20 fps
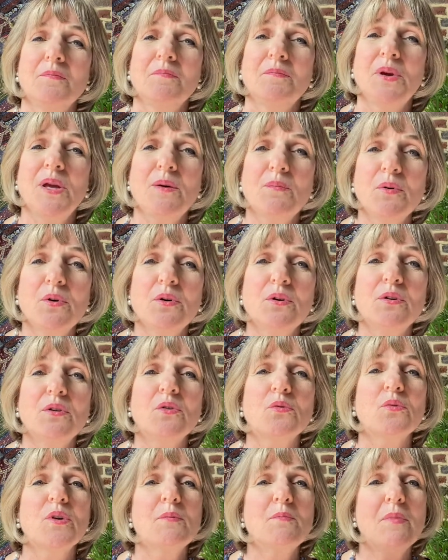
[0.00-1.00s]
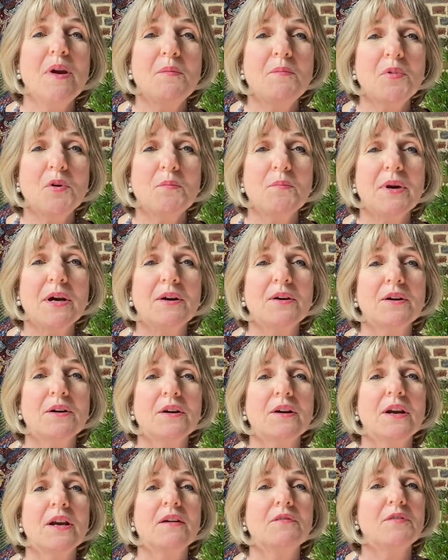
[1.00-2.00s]
People remember
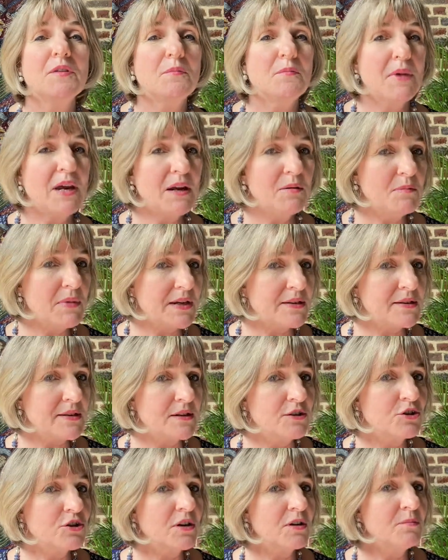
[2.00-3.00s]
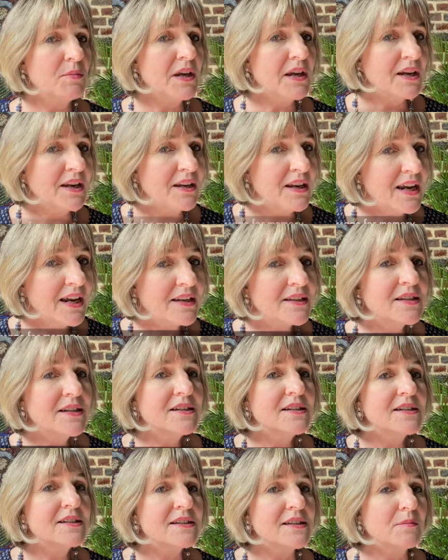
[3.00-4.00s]
better if the main message can be connected
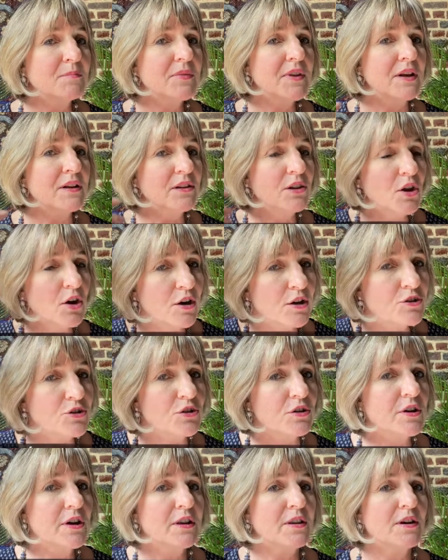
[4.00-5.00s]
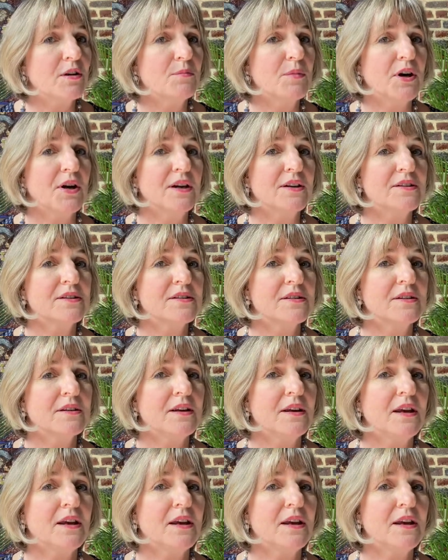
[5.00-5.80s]
to something larger in their minds.